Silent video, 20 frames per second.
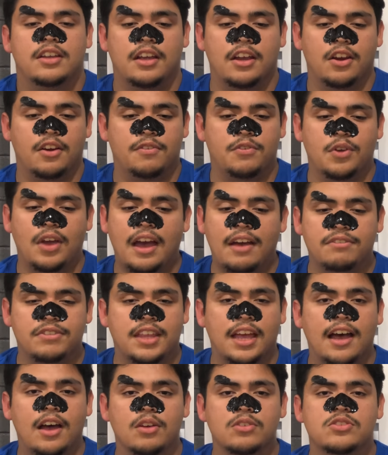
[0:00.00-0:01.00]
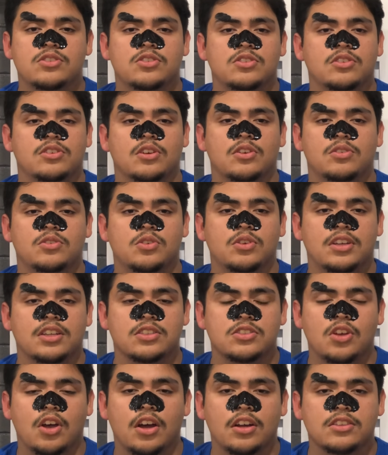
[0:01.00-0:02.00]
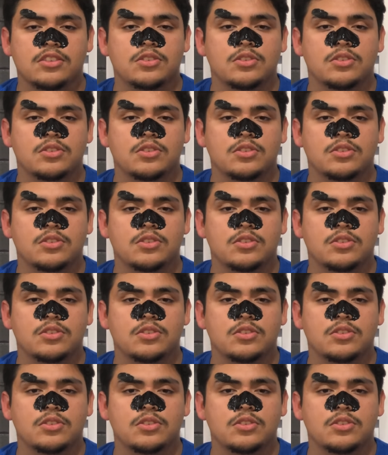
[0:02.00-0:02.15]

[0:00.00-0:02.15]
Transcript: or if you have doubts you know you can talk